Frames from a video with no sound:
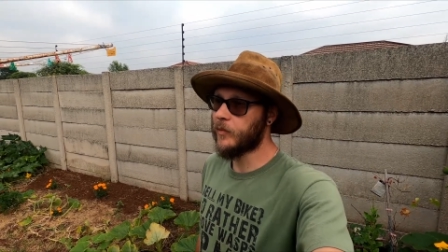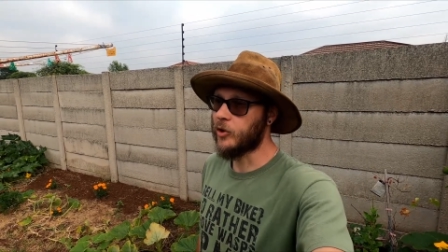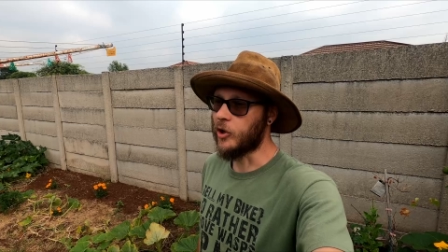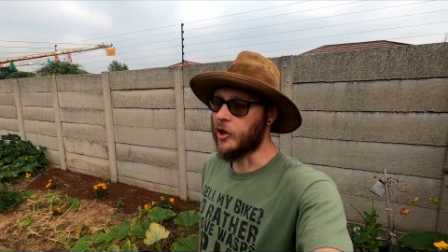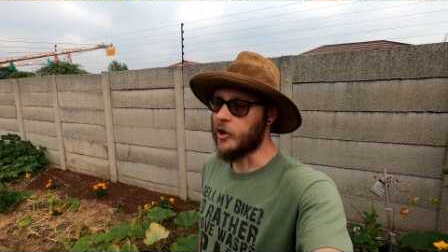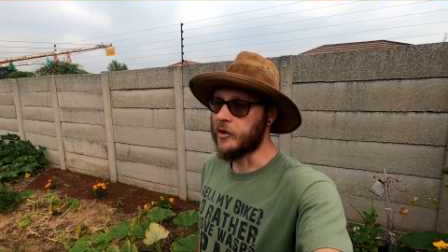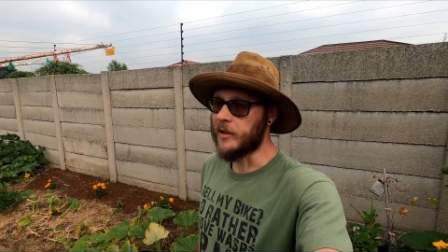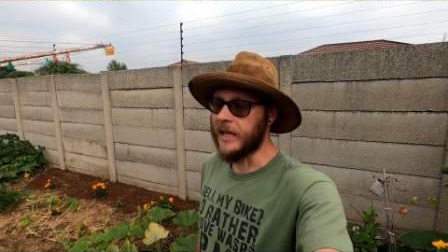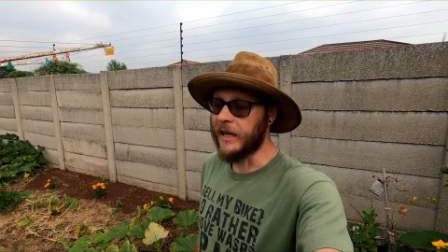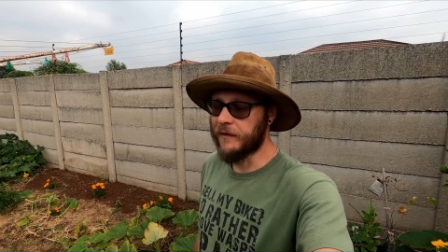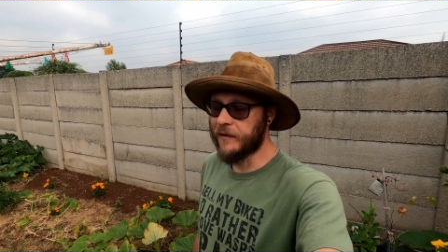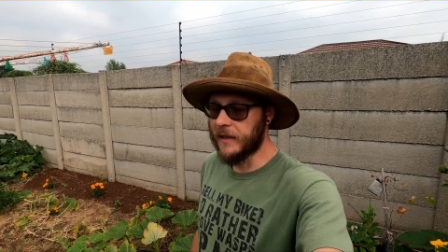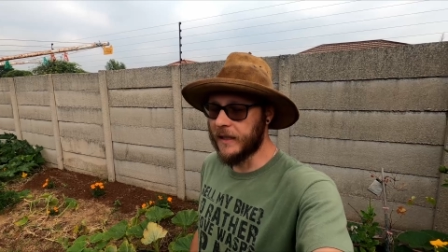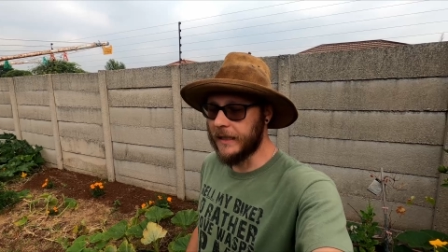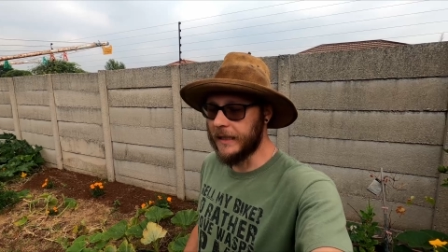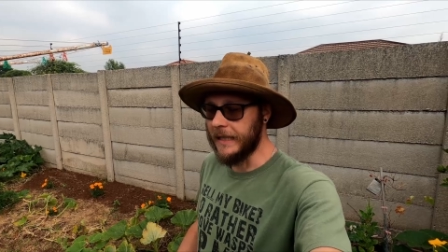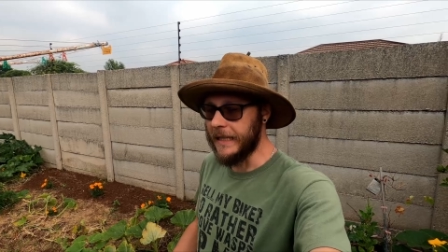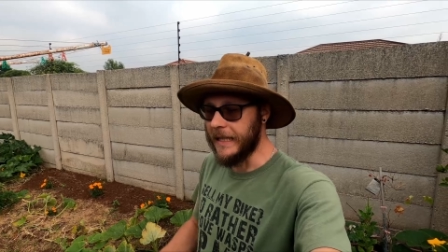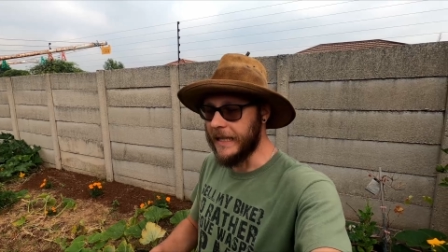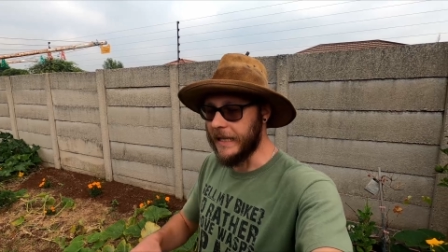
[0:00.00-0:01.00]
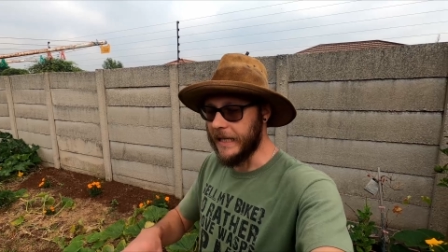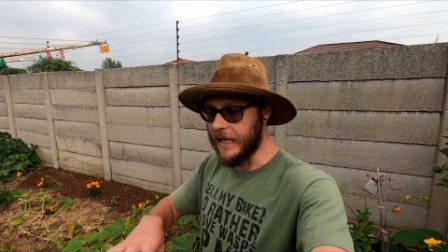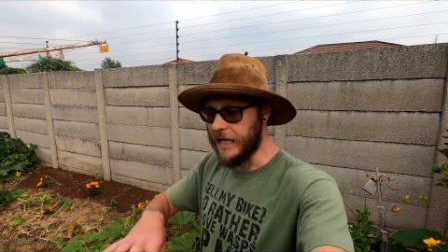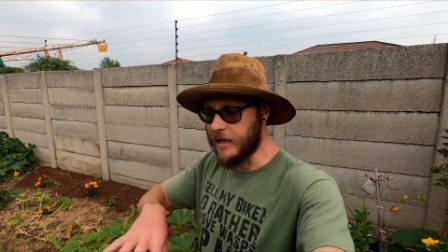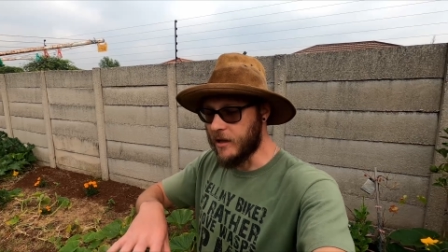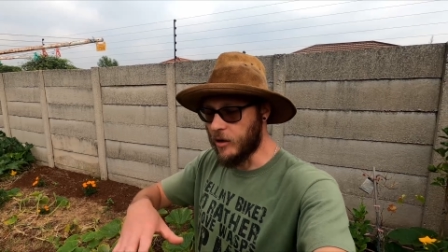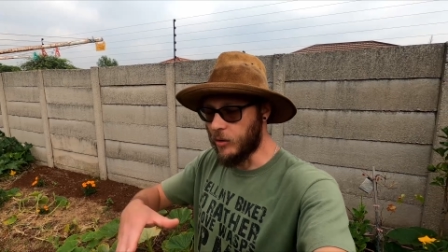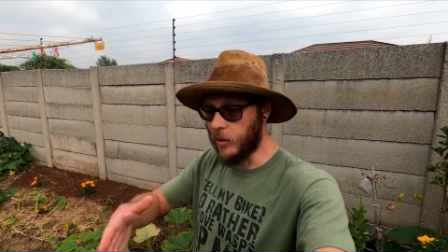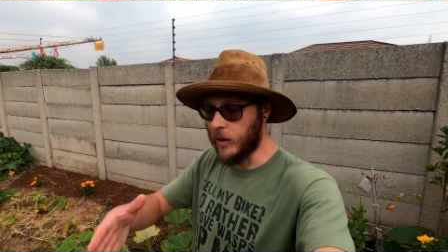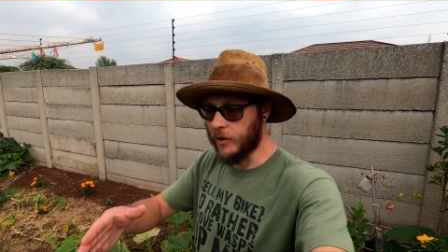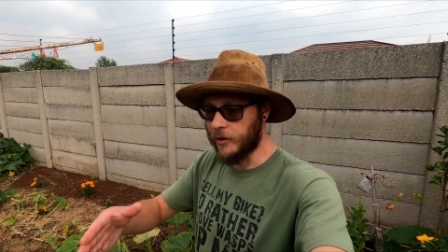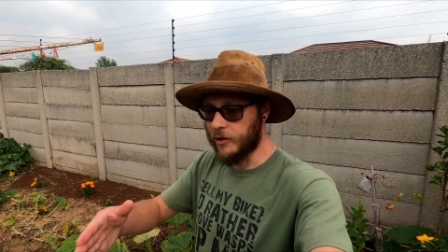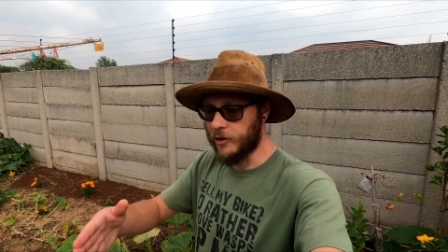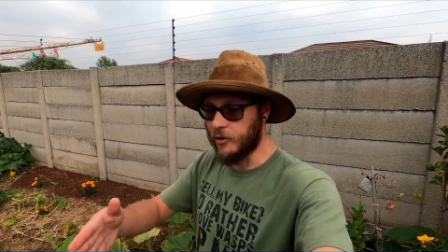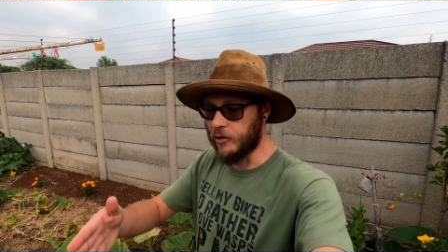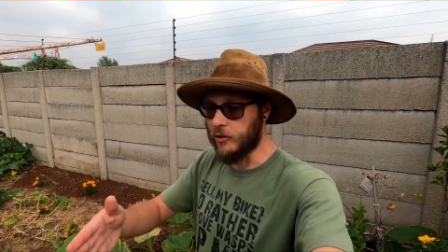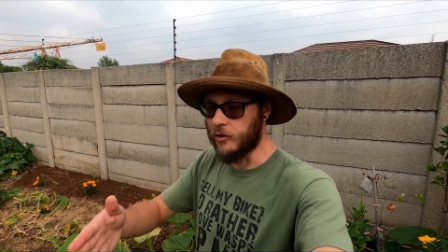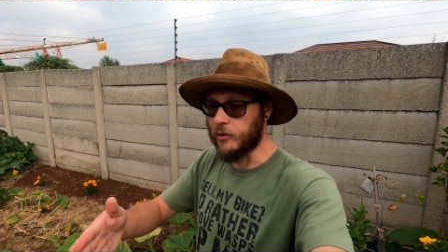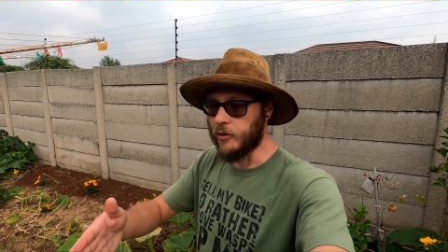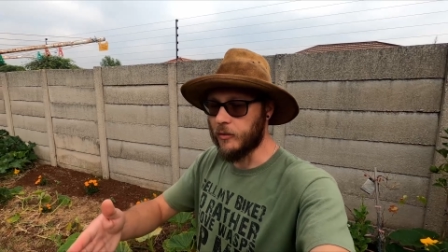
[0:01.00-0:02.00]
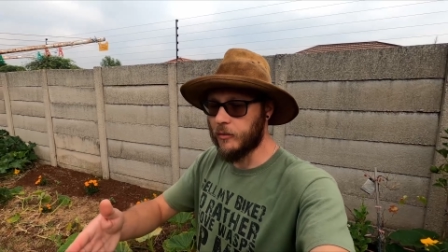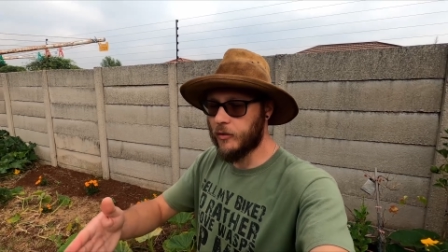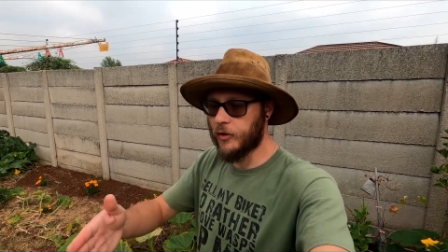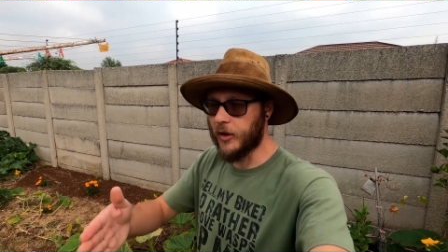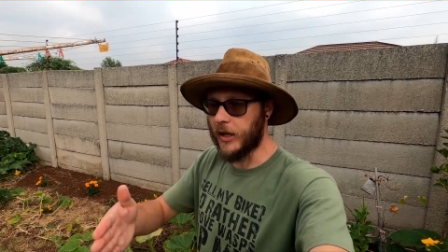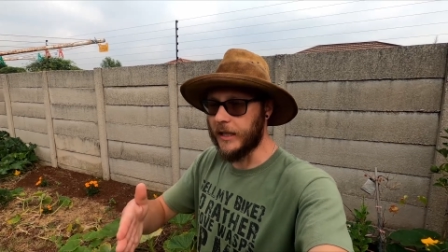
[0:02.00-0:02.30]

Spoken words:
So definitely either want to